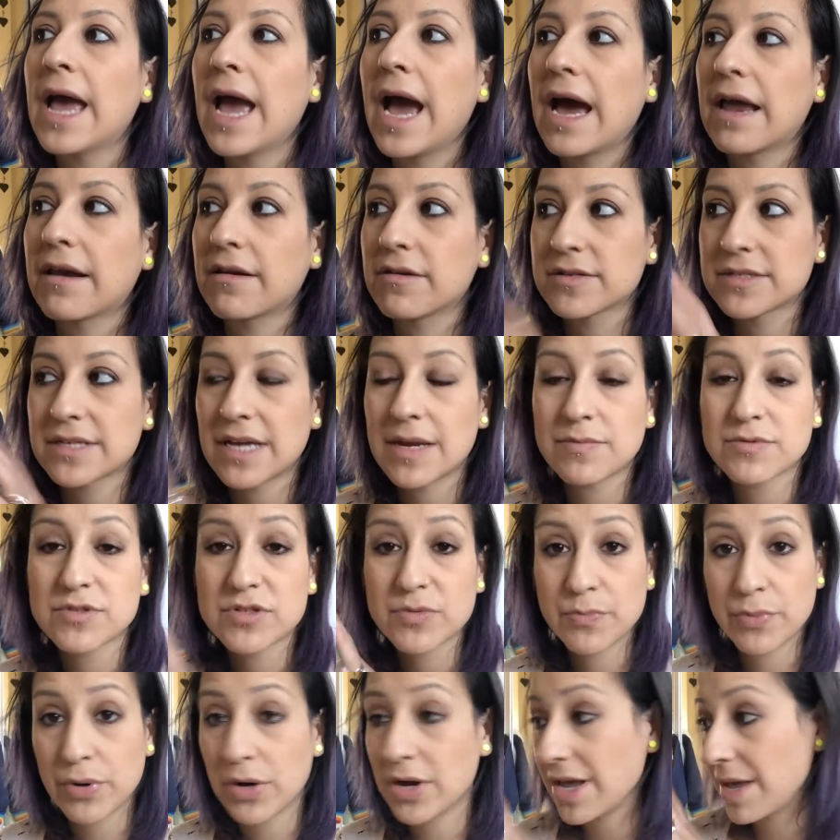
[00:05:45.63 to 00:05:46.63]
And I was able
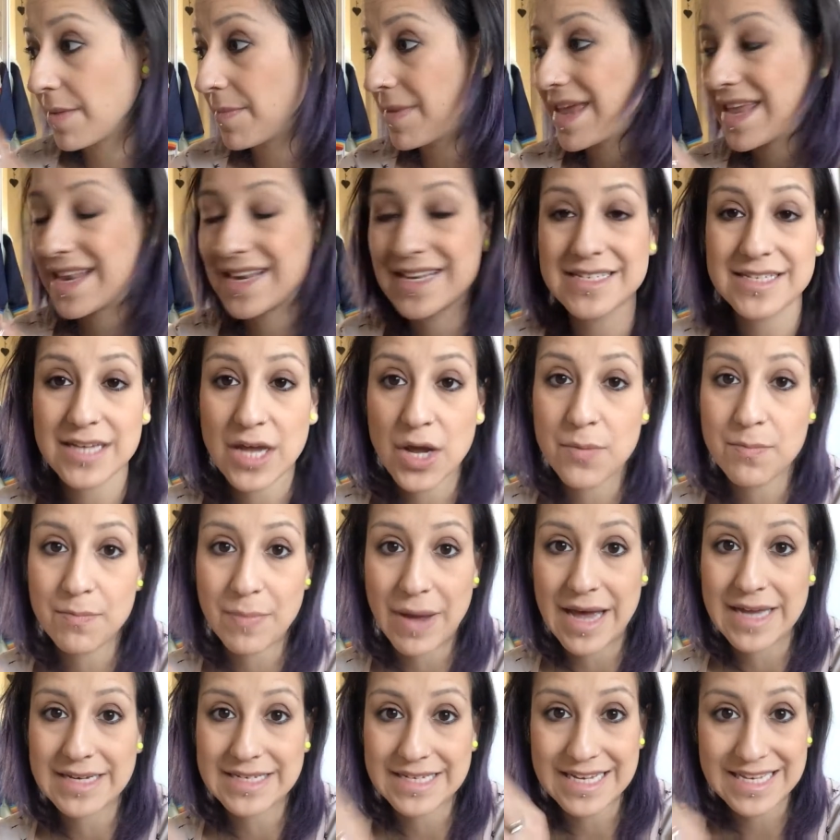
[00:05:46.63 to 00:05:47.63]
to put him in his own
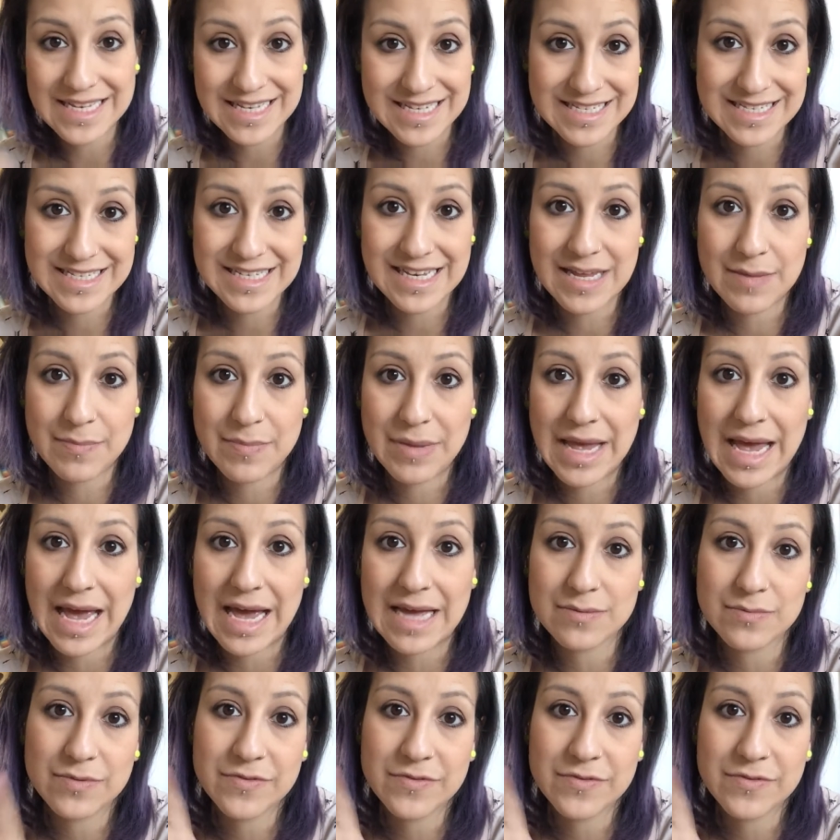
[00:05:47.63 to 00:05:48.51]
bed, in his sleepy head.